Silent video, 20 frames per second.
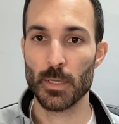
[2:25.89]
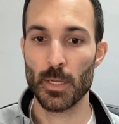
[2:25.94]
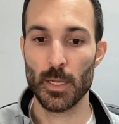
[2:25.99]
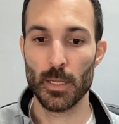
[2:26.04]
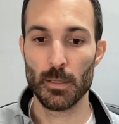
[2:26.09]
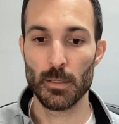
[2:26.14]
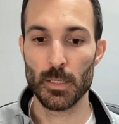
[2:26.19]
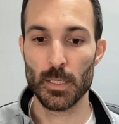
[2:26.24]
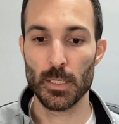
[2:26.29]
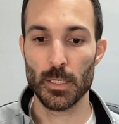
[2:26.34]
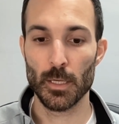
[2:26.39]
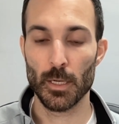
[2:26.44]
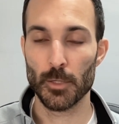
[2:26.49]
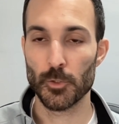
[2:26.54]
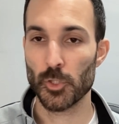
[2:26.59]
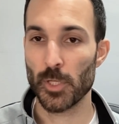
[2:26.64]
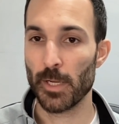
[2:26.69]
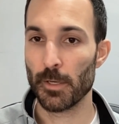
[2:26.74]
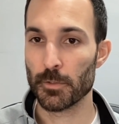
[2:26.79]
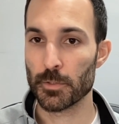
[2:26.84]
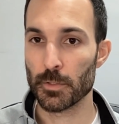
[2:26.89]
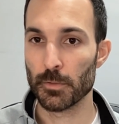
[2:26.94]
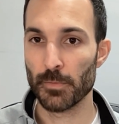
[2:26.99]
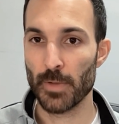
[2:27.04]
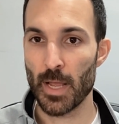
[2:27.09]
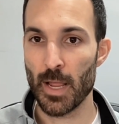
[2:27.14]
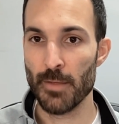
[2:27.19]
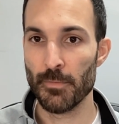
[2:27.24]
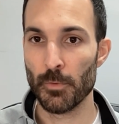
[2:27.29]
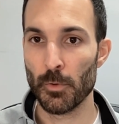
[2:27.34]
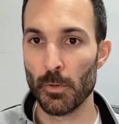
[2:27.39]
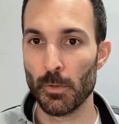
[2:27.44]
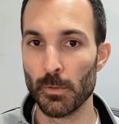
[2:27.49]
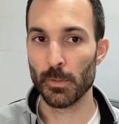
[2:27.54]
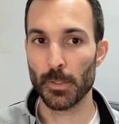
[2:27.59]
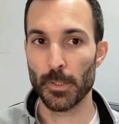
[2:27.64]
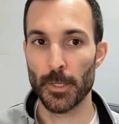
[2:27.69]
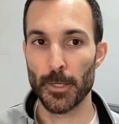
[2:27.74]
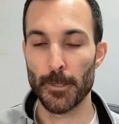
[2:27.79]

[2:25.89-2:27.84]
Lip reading: and the chain of survival